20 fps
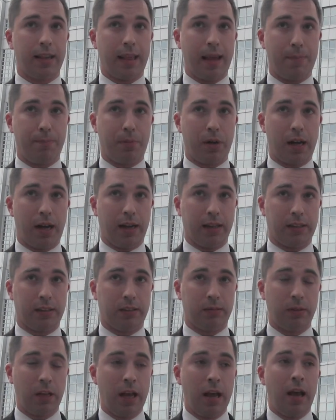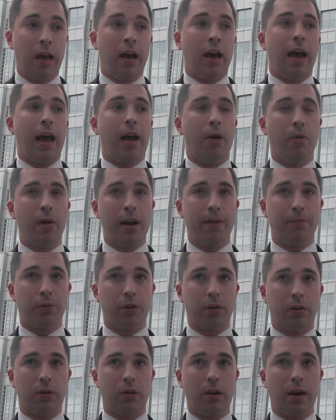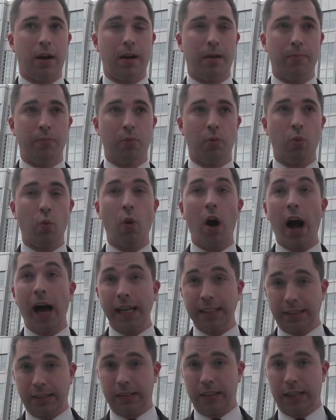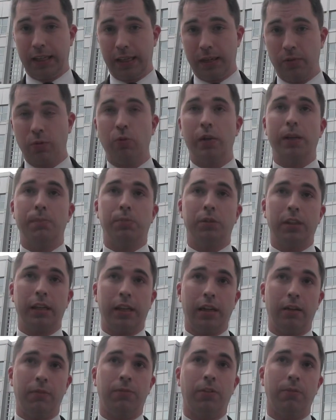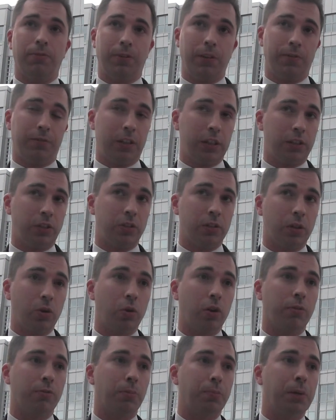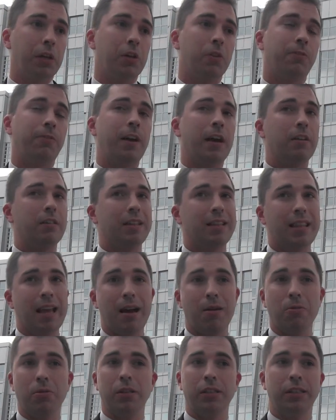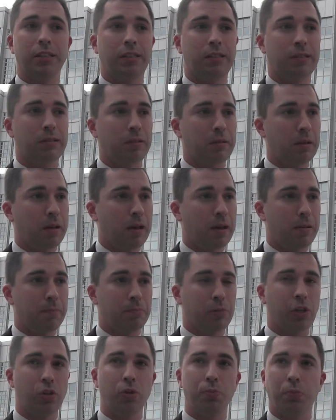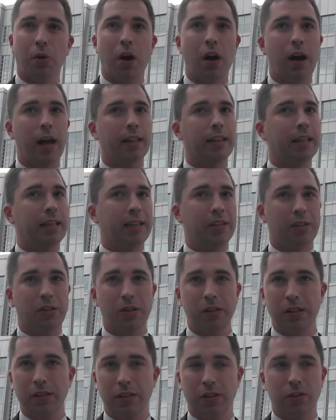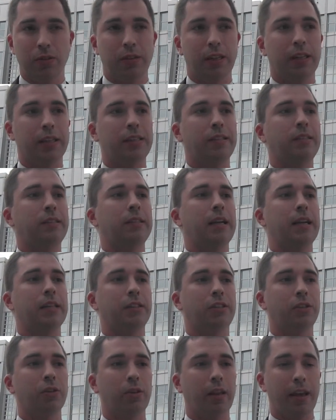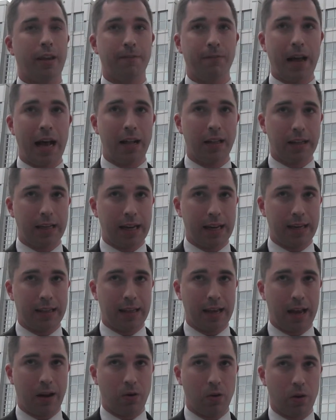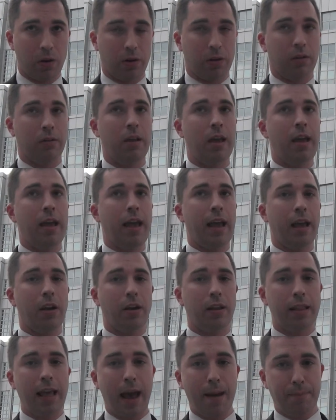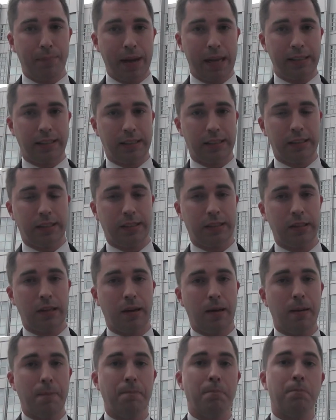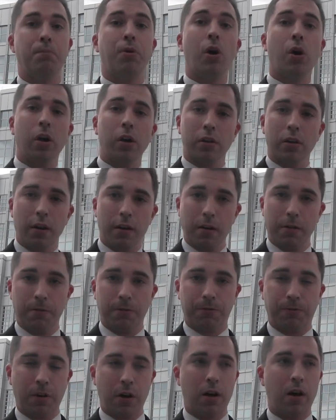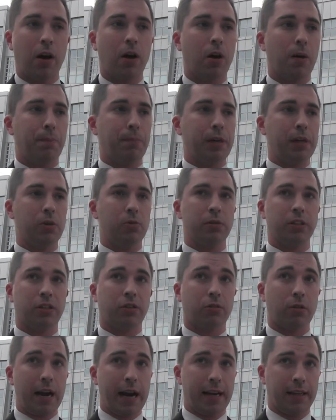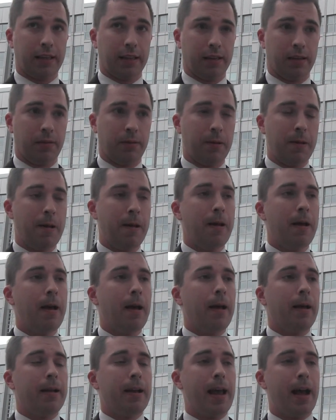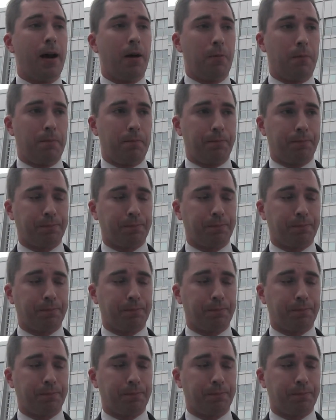of that box. However, wisely, we believe the 5th District Court of Appeal found that that was too broad, that you couldn't do this, and so they invalidated that order. And on that basis, part of our appeal was granted. Now,